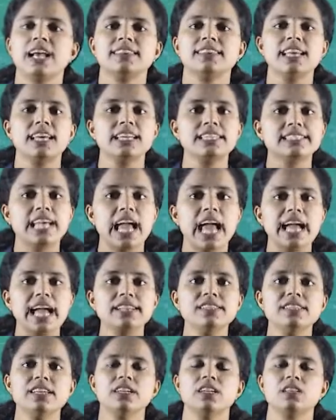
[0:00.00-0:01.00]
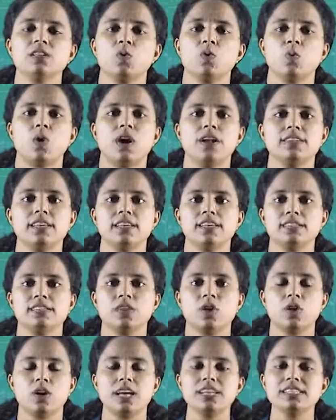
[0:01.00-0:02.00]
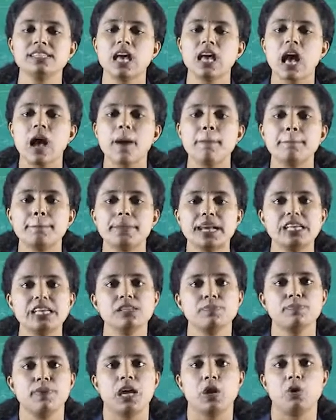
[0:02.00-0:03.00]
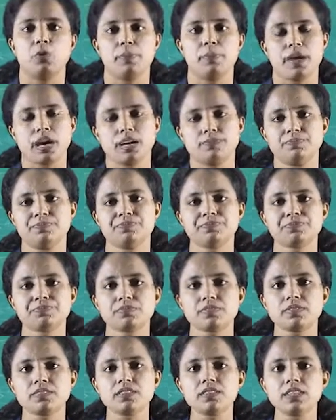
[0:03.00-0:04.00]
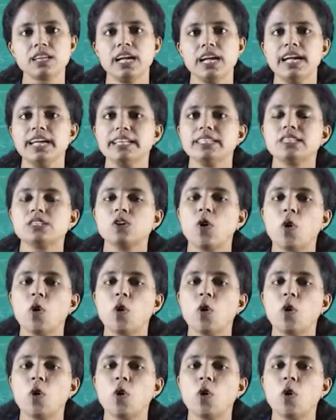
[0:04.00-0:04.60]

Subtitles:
There is yet another one that is called as presbyopia. It is